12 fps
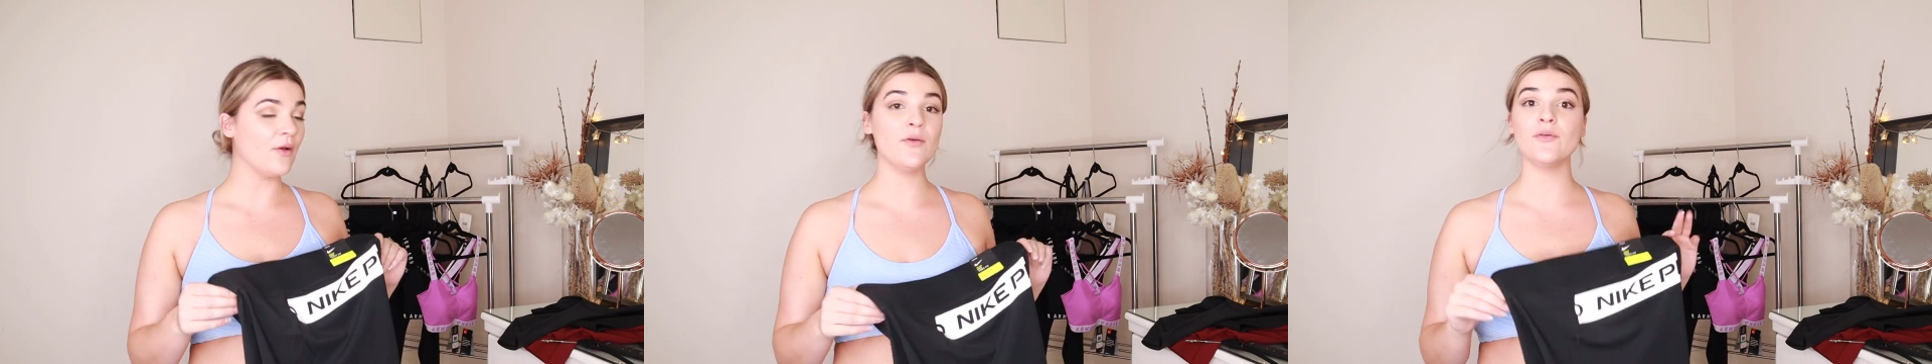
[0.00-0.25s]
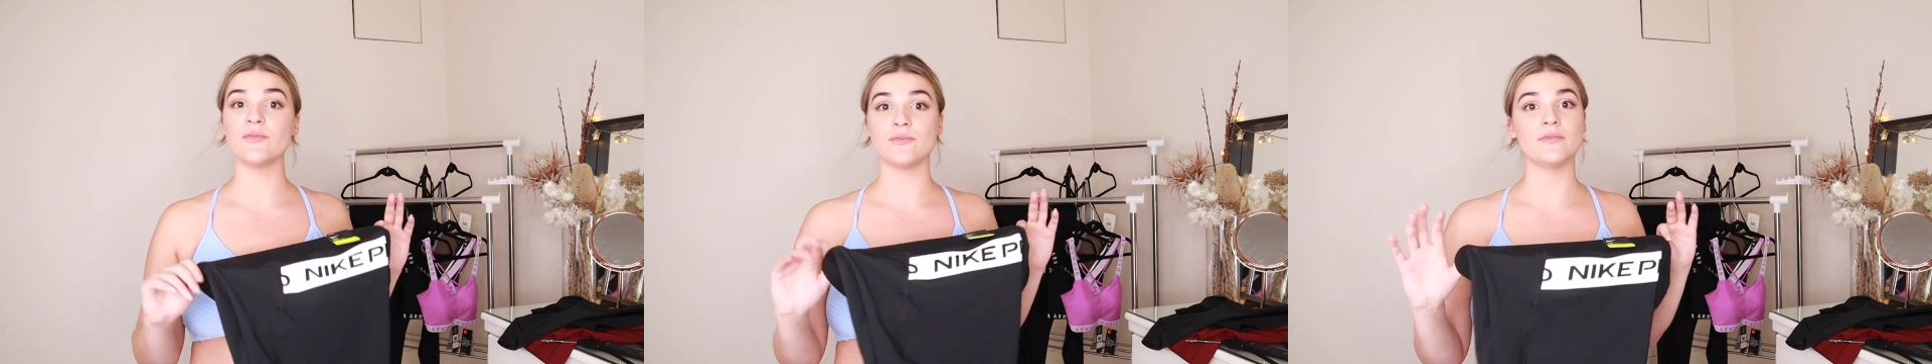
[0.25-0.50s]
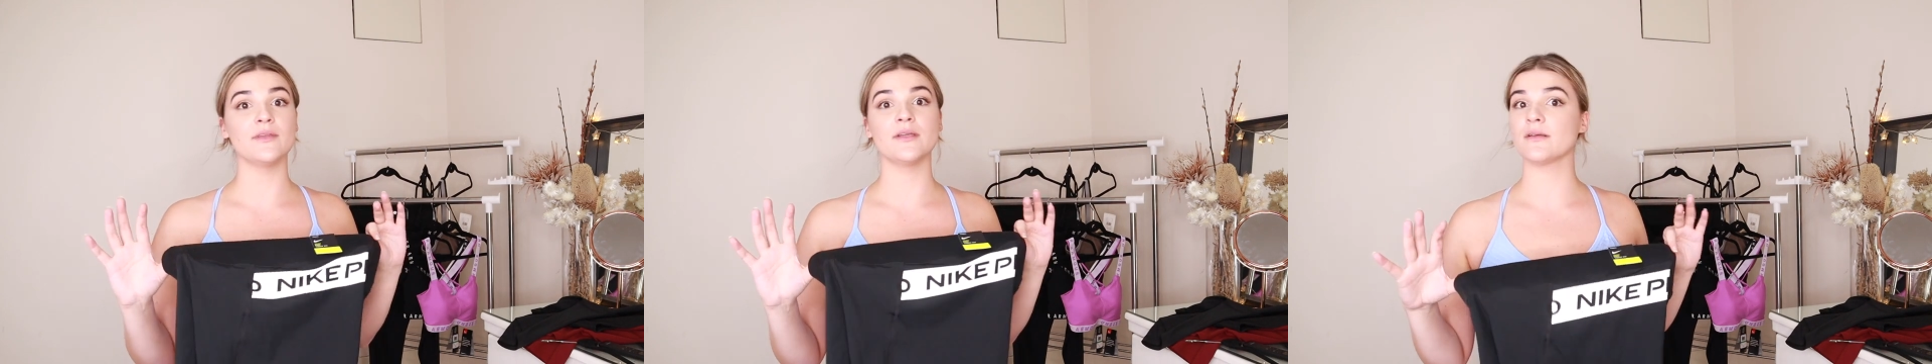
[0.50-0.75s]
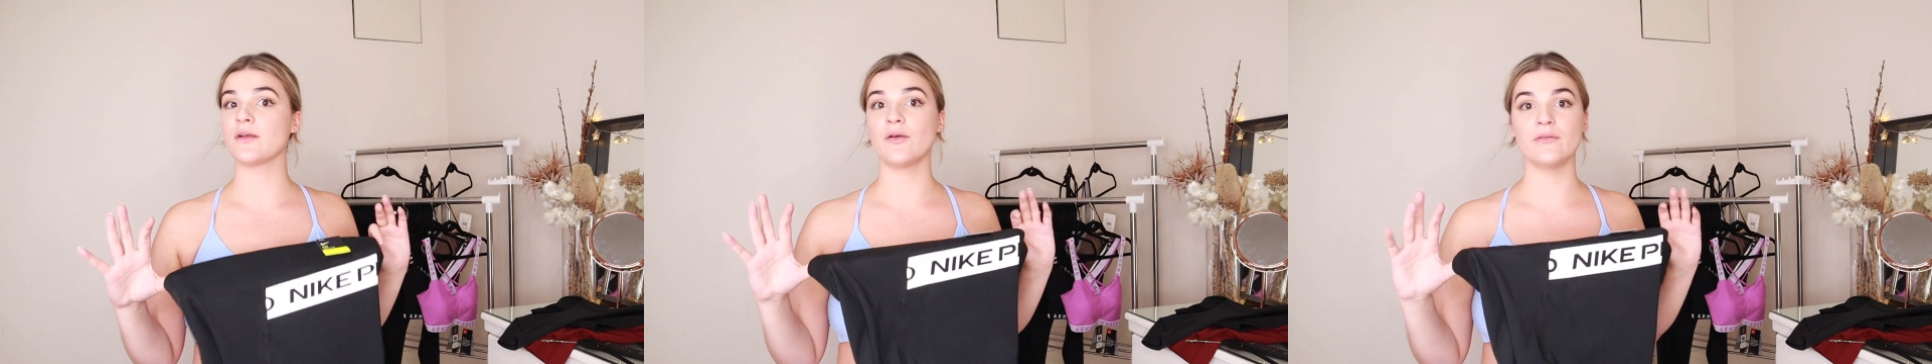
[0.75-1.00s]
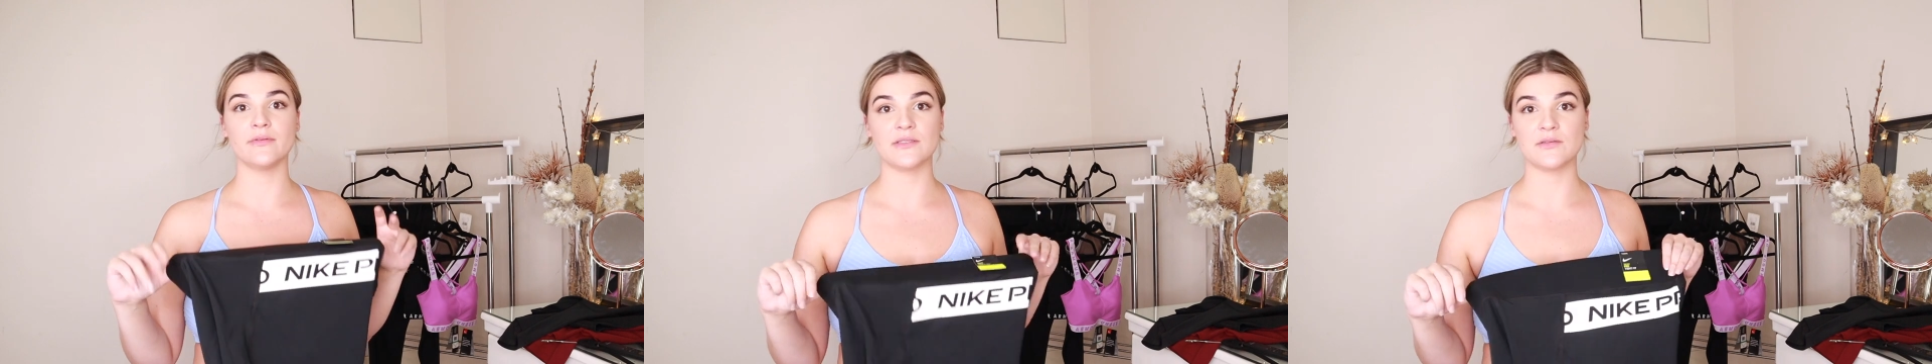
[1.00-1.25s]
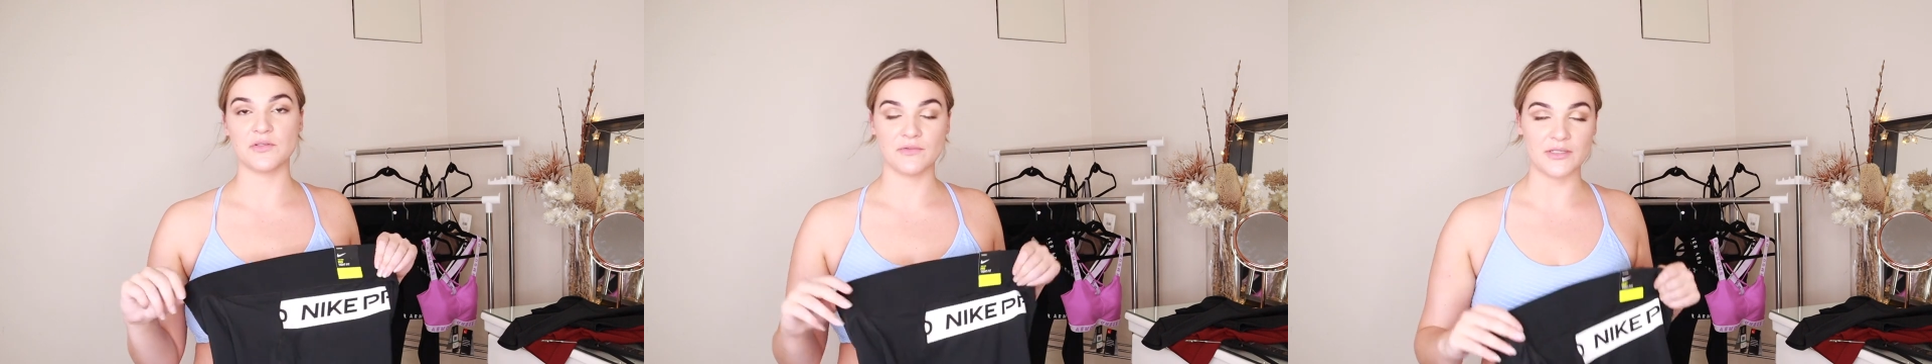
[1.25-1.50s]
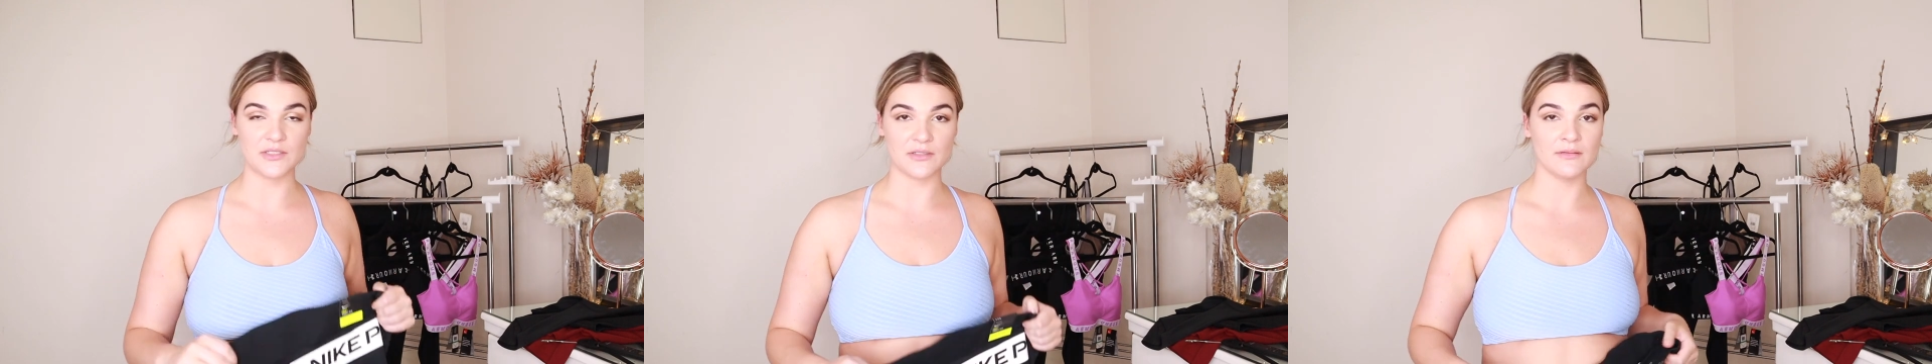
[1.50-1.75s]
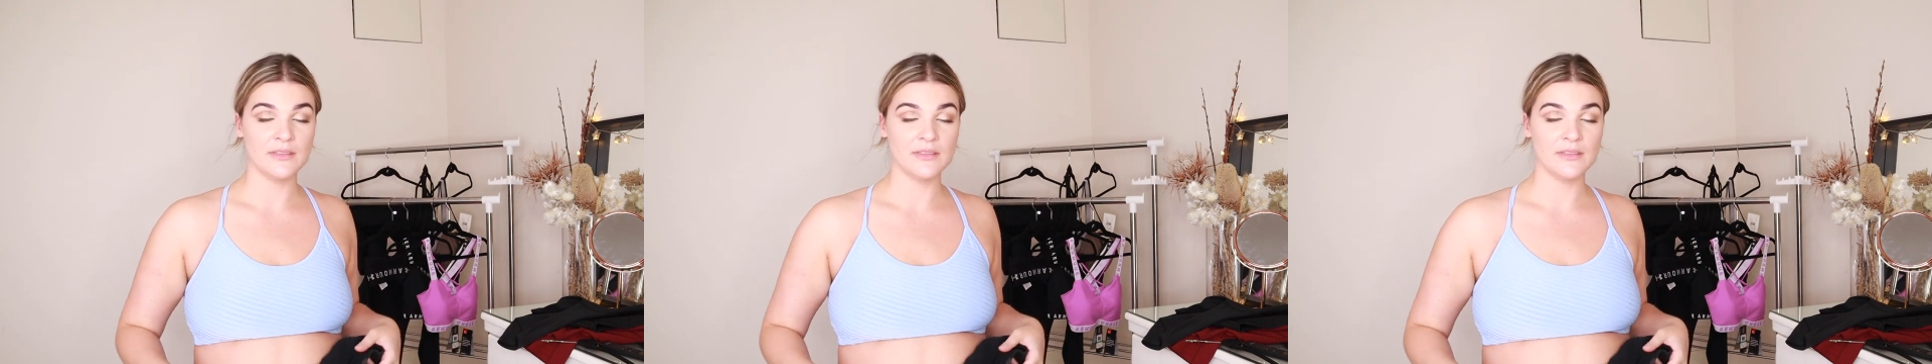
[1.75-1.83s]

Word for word: Oh, the COVID situation.